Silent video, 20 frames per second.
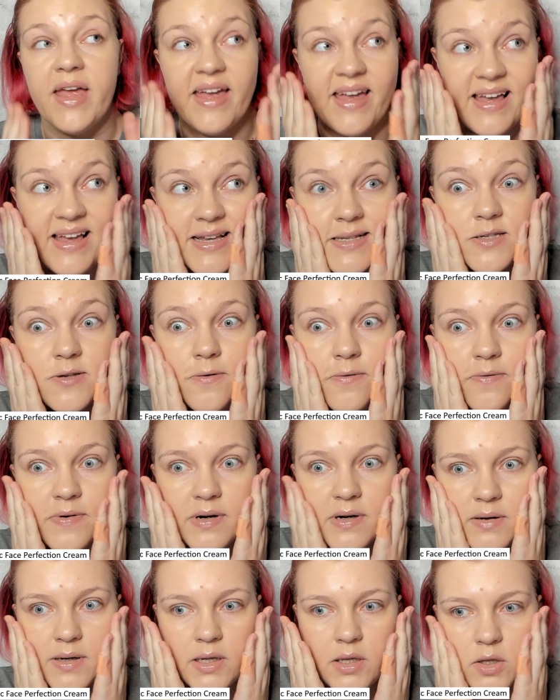It's
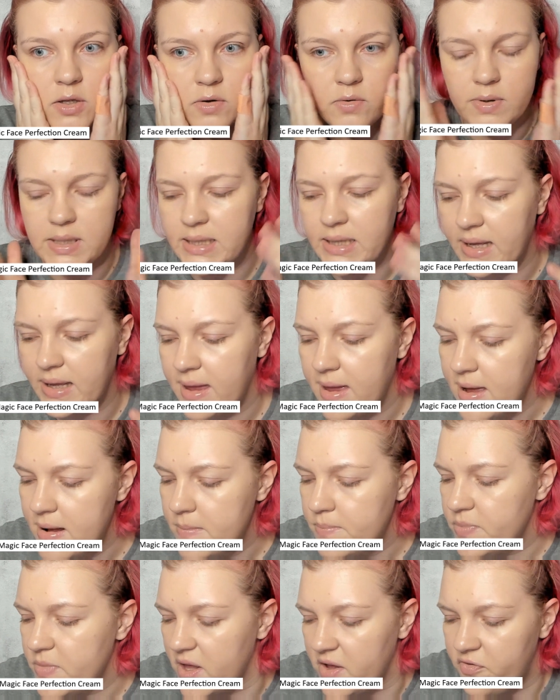very dewy. Like,
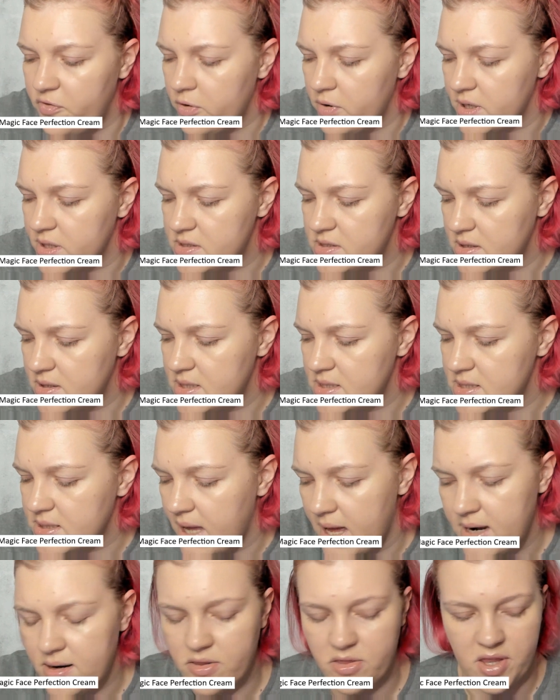if you're into this
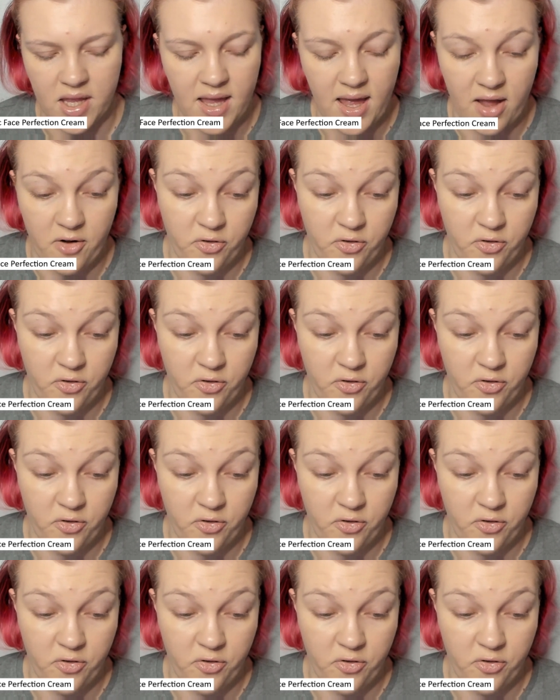kind of thing,